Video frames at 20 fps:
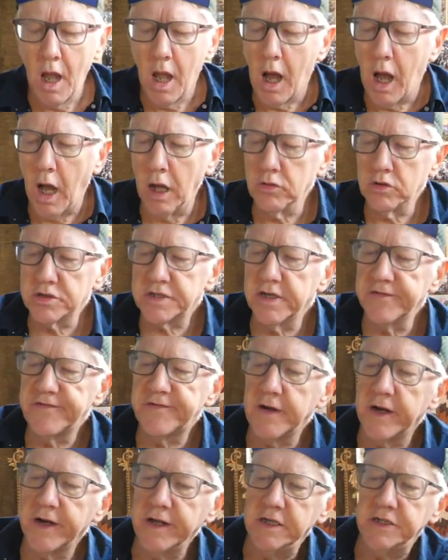I also
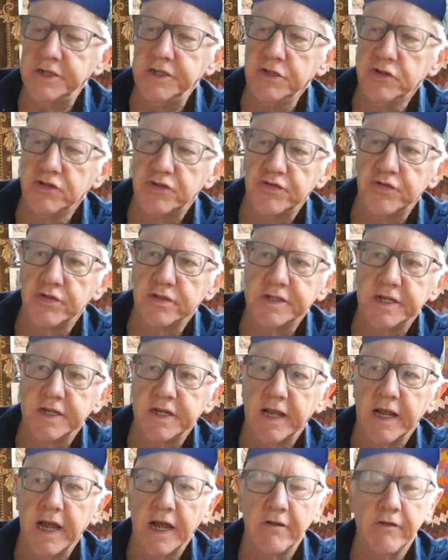find it's useful to
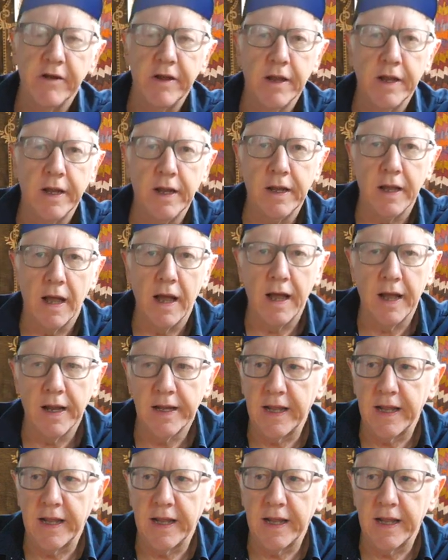carry a